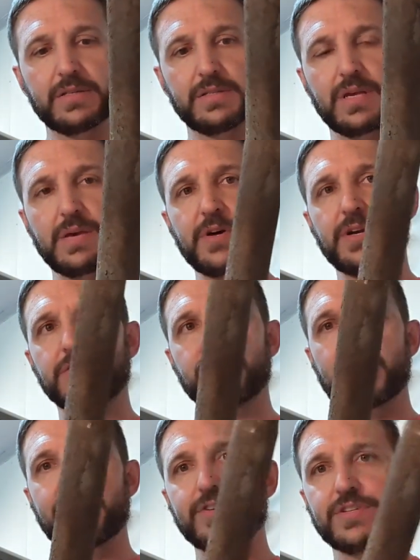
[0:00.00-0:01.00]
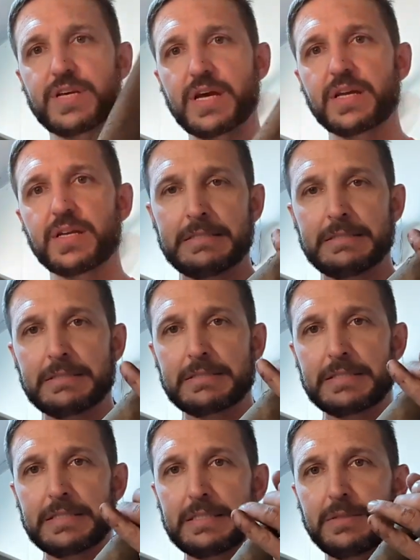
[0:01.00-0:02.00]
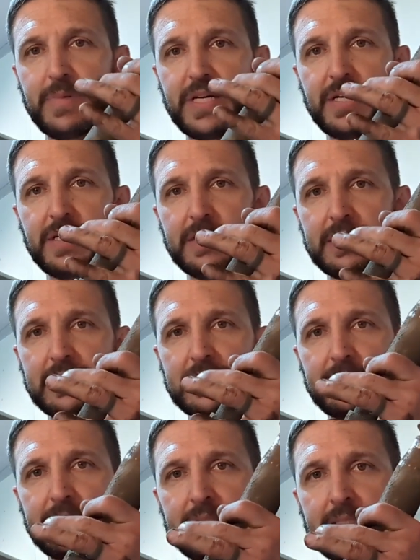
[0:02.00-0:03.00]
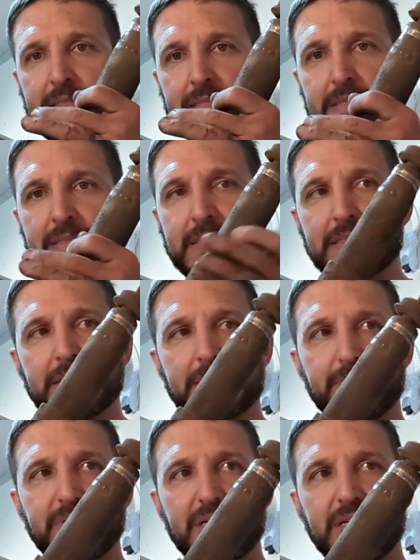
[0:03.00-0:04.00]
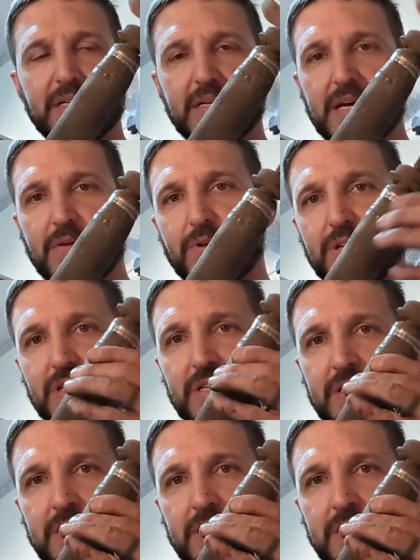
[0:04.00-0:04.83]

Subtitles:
This came out of the driver's side. Looks a little better, but not really.